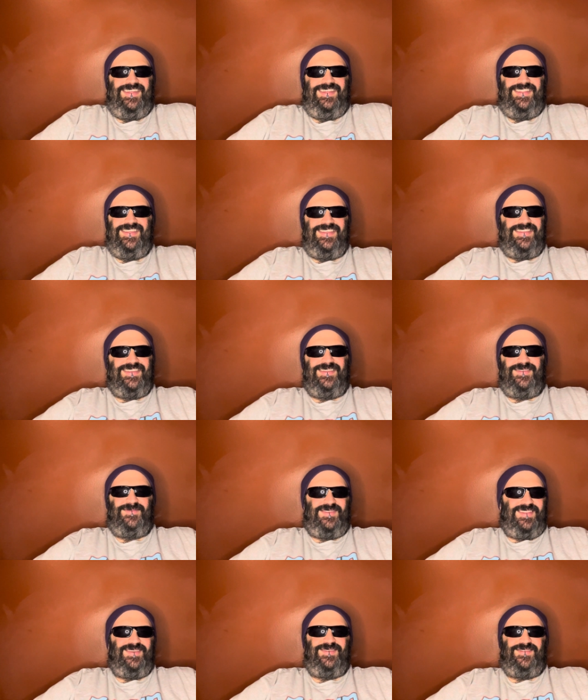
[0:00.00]
this is
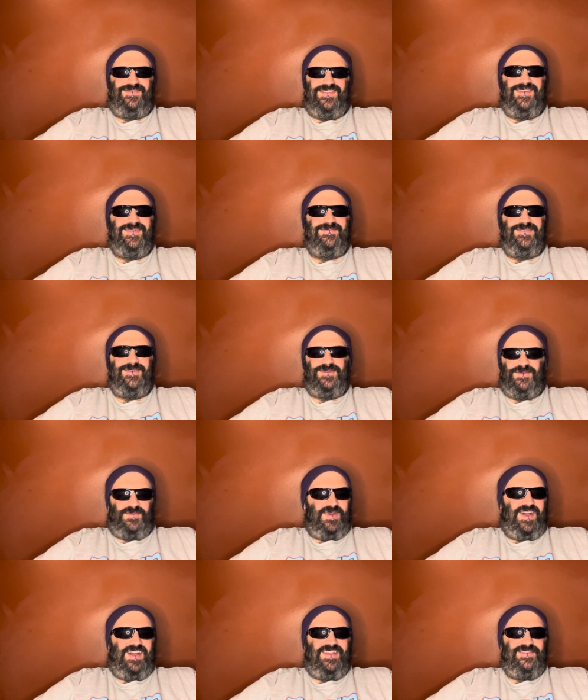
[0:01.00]
one of those films you should
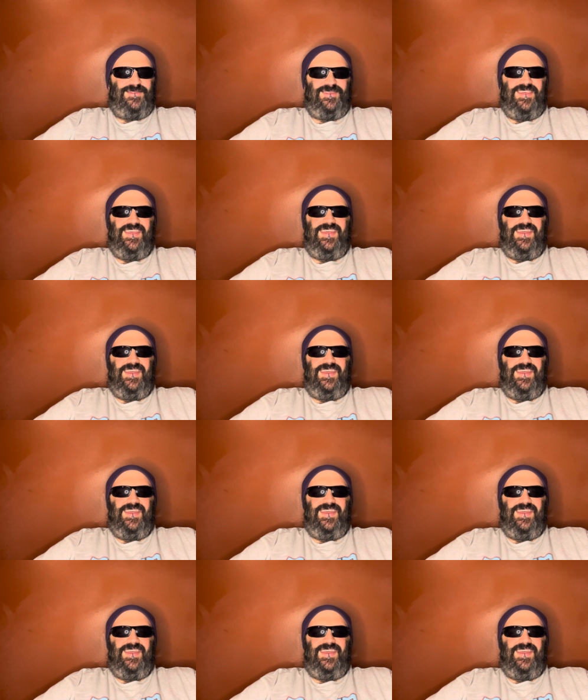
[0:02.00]
watch.